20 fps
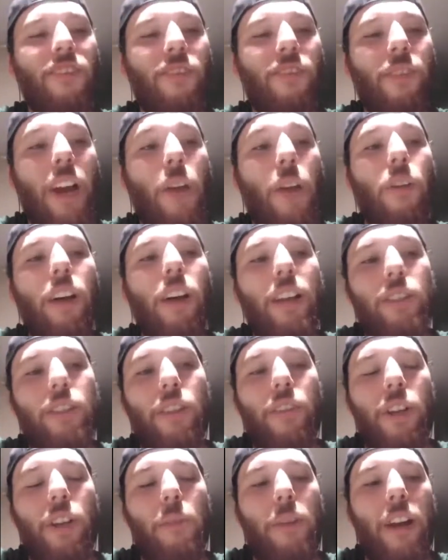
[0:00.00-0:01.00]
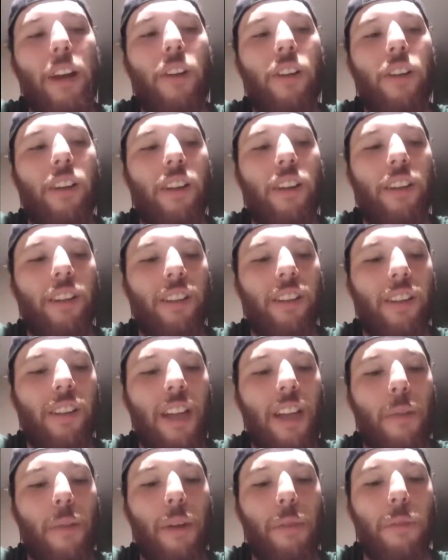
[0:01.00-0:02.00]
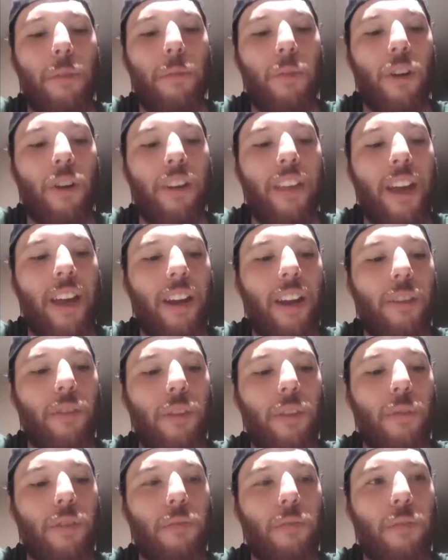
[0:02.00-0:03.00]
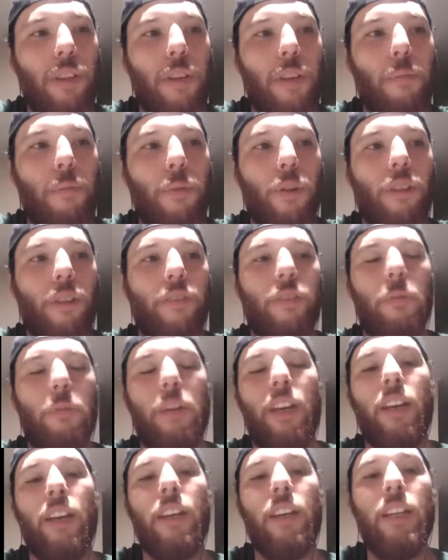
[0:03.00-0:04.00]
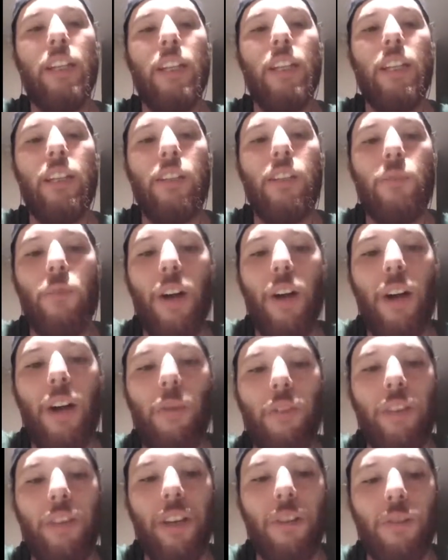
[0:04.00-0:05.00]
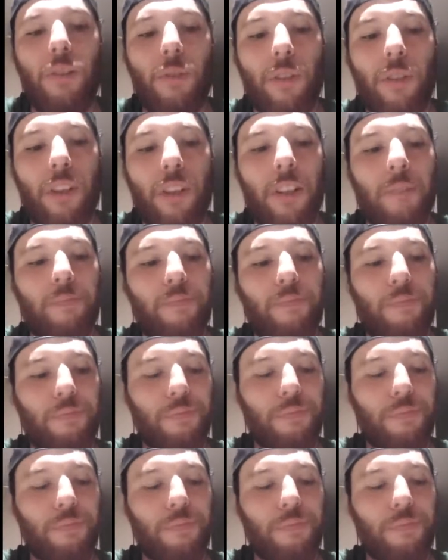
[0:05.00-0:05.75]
I will actually, if you don't mind, I want to elaborate a bit more on that. It was really important for me as well with the Altura. It